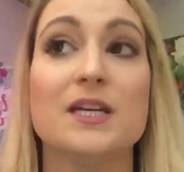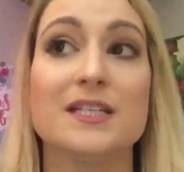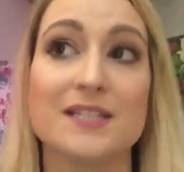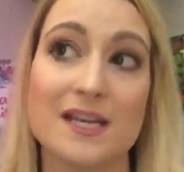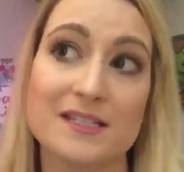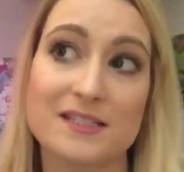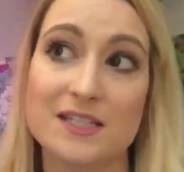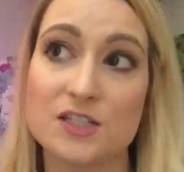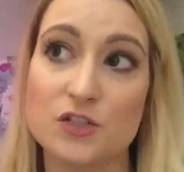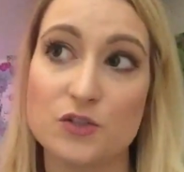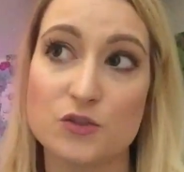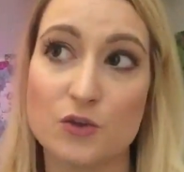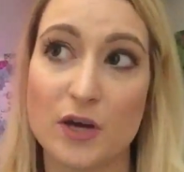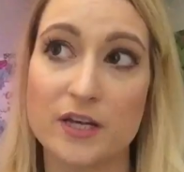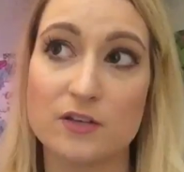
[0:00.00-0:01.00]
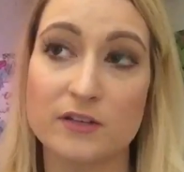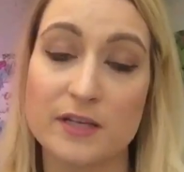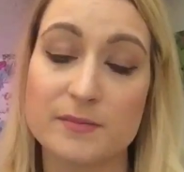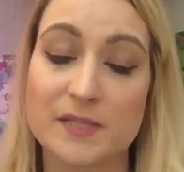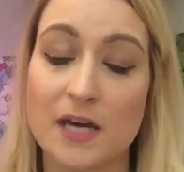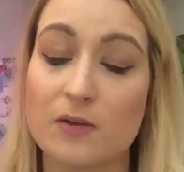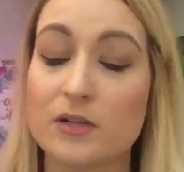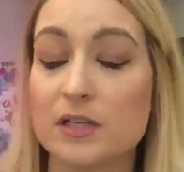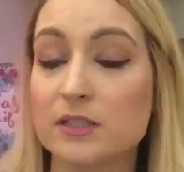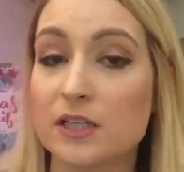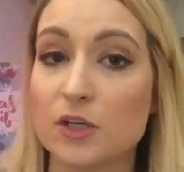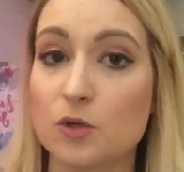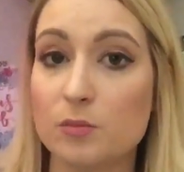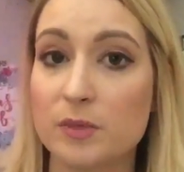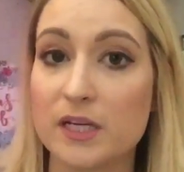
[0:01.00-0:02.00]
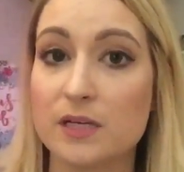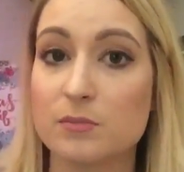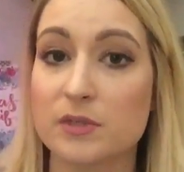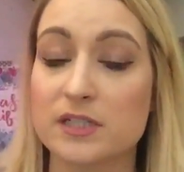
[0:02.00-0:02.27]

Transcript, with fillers: Yes, they do dry your lips out a little bit,